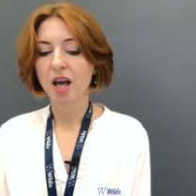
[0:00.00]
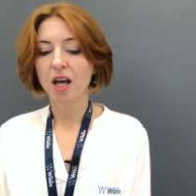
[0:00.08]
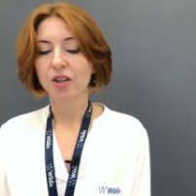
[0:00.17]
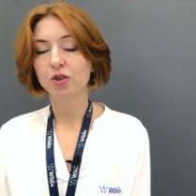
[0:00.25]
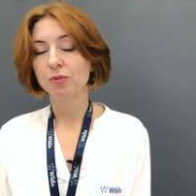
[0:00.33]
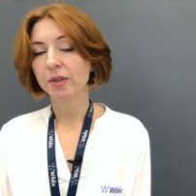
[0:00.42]

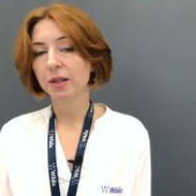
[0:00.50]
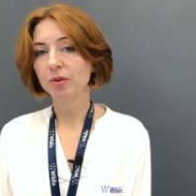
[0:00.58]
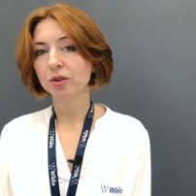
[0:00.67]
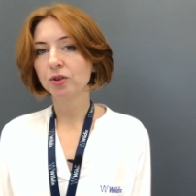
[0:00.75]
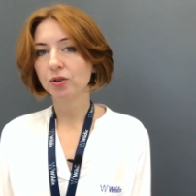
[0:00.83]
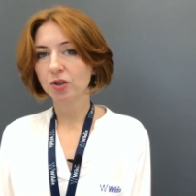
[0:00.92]
and to be
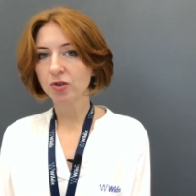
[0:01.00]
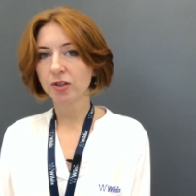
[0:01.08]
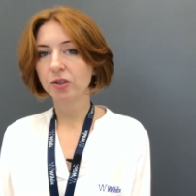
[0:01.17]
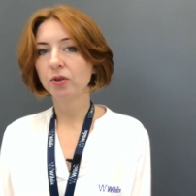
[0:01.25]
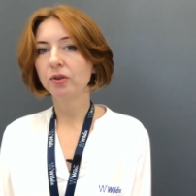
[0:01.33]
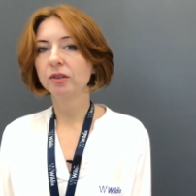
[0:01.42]
able to use
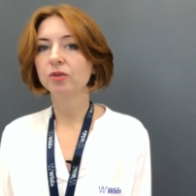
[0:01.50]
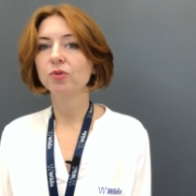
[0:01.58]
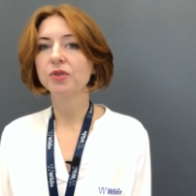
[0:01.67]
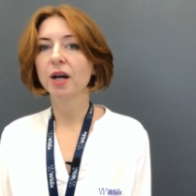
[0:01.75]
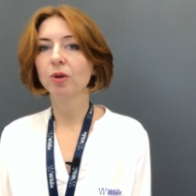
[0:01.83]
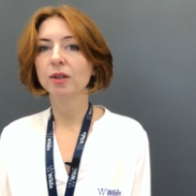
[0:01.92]
it you need to
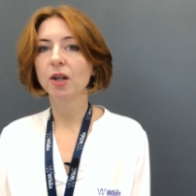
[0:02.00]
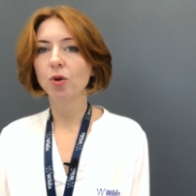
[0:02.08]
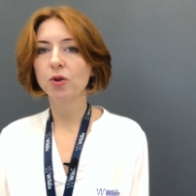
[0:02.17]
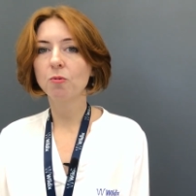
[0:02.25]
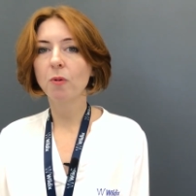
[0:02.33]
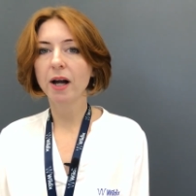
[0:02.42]

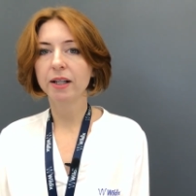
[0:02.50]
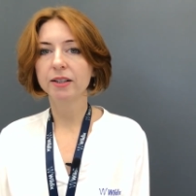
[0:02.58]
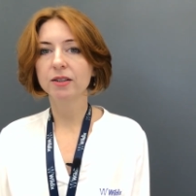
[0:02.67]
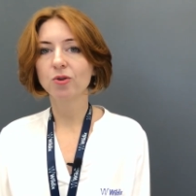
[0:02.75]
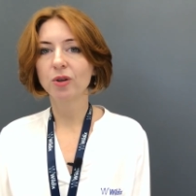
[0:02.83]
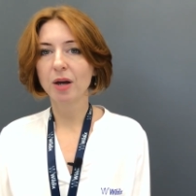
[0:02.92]
download the
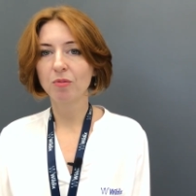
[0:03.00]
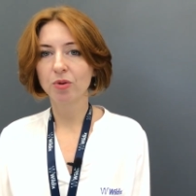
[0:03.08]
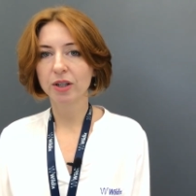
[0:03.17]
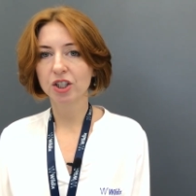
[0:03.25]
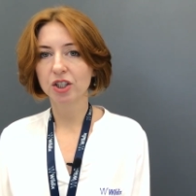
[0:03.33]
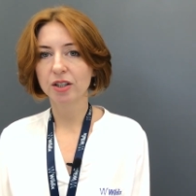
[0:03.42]
Wildix
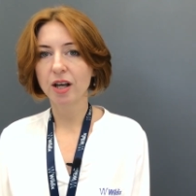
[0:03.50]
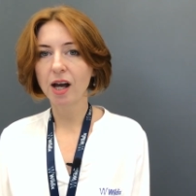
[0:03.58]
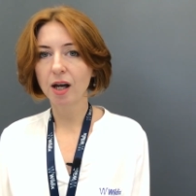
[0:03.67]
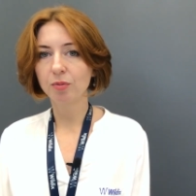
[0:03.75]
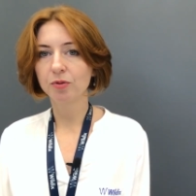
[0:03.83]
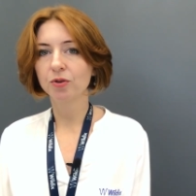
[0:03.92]
collaboration
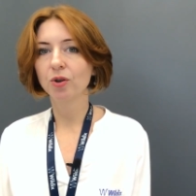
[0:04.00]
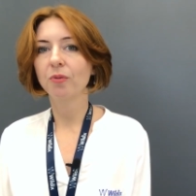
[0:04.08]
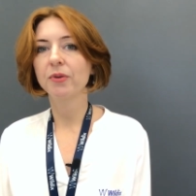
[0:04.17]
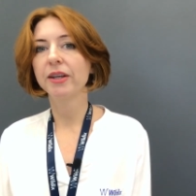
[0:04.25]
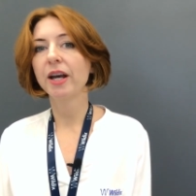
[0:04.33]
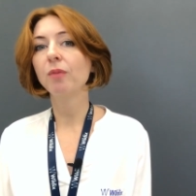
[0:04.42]
app
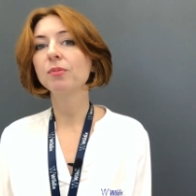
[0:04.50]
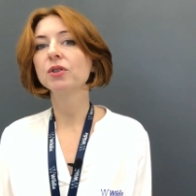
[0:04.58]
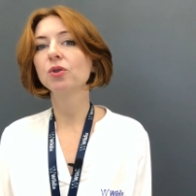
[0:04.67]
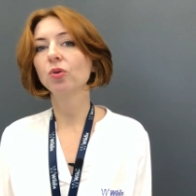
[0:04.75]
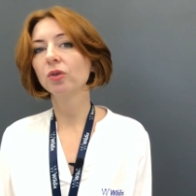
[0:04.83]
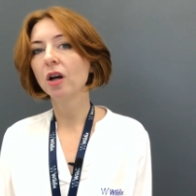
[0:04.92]
from the App
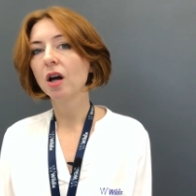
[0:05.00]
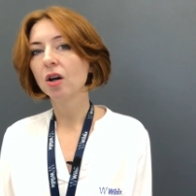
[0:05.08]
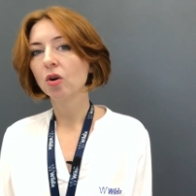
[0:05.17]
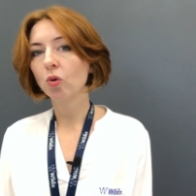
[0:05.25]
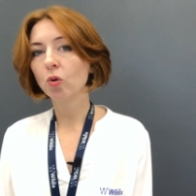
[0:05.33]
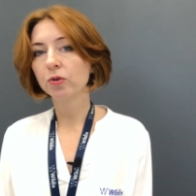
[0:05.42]
Store
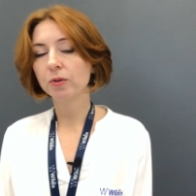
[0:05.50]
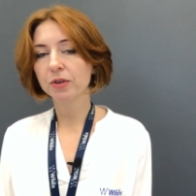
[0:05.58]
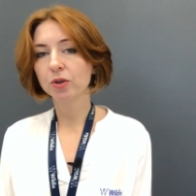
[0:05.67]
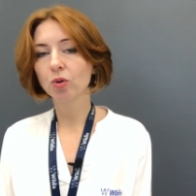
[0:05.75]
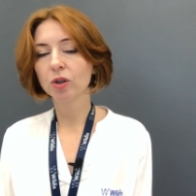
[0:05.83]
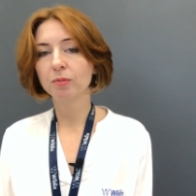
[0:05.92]
or from the
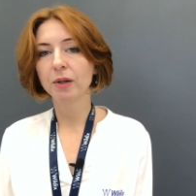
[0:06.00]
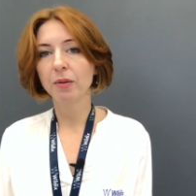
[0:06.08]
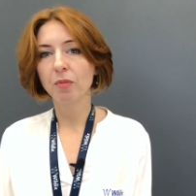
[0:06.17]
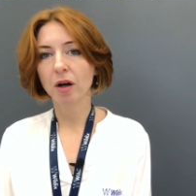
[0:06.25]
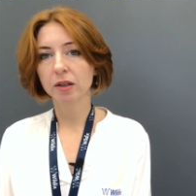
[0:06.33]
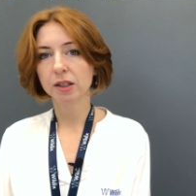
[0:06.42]
Google Play
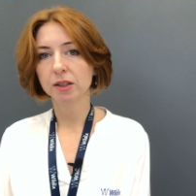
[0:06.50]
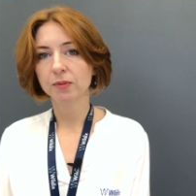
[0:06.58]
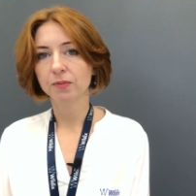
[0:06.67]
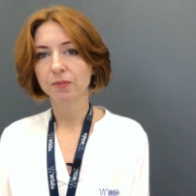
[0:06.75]
Market.